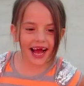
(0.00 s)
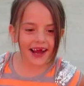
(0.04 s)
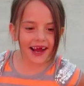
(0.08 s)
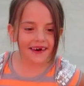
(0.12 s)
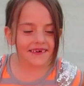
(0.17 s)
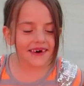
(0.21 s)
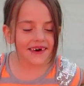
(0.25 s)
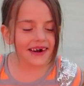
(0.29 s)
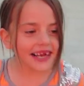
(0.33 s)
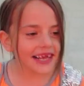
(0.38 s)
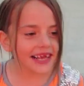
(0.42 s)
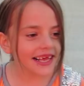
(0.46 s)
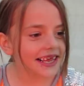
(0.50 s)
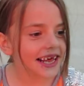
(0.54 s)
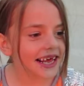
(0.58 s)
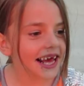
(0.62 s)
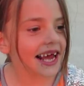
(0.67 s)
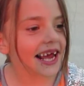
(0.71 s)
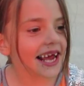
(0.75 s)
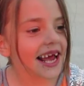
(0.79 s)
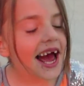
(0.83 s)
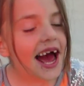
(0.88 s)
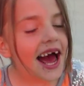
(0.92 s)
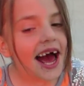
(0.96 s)
I want to
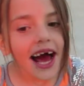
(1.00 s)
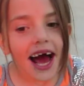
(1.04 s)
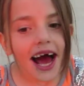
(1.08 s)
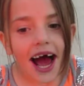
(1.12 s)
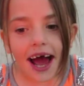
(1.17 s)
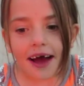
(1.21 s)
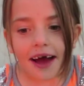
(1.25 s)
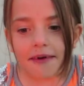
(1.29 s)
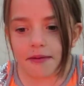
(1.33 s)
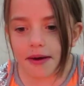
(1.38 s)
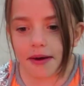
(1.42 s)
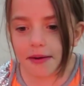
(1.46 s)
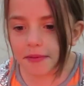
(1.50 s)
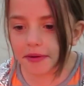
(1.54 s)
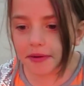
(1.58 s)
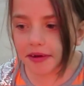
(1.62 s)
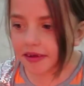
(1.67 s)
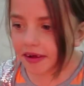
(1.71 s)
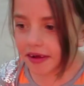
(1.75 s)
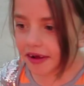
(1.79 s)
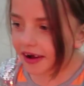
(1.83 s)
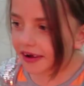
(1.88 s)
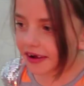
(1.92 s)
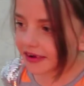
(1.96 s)
say, Baby
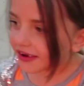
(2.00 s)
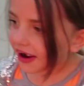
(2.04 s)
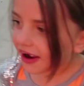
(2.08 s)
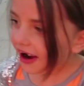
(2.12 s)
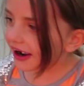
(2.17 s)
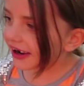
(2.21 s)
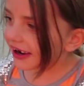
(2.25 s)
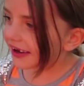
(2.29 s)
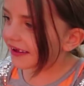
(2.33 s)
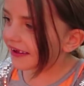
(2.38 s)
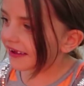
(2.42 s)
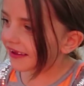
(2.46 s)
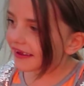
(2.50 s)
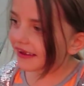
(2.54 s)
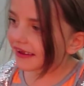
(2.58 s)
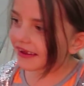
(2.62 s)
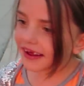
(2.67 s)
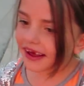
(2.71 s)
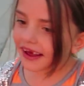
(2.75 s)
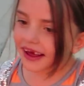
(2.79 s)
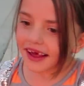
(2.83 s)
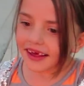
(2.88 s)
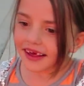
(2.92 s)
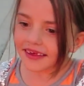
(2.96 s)
Tard
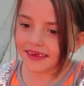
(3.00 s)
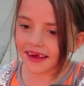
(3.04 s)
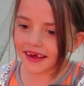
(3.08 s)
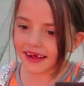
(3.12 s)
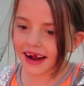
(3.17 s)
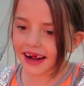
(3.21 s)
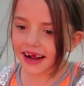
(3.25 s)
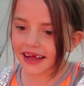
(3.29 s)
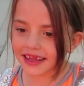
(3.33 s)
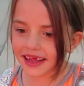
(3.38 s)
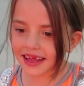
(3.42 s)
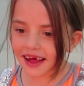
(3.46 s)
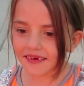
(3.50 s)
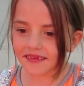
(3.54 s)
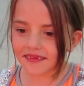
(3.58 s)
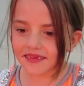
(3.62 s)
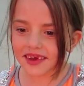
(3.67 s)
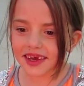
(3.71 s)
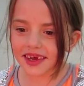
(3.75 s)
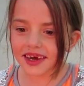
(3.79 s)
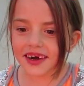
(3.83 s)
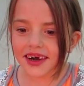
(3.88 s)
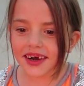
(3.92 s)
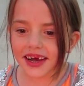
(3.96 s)
said I love
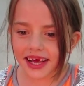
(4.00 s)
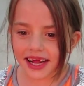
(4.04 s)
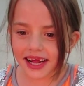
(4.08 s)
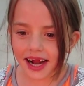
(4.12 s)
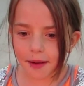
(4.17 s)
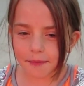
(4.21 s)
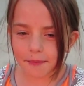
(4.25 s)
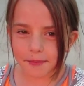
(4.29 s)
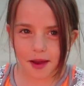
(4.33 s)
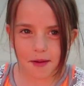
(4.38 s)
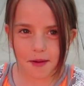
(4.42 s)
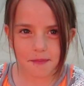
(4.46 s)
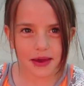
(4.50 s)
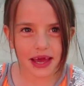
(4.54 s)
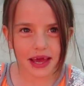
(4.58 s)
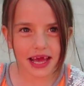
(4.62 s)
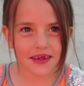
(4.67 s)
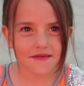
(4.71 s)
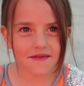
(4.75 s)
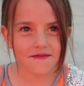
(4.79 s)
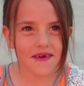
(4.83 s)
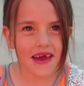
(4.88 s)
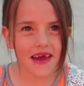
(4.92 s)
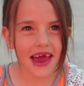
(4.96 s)
you, and I'm your
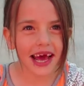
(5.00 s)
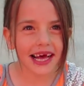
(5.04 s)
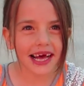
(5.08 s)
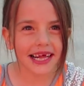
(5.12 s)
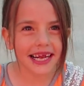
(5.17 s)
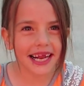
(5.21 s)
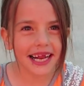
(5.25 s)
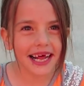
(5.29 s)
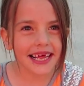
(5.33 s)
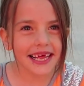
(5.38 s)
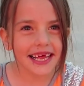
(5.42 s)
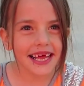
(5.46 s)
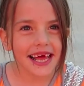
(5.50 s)
biggest fan.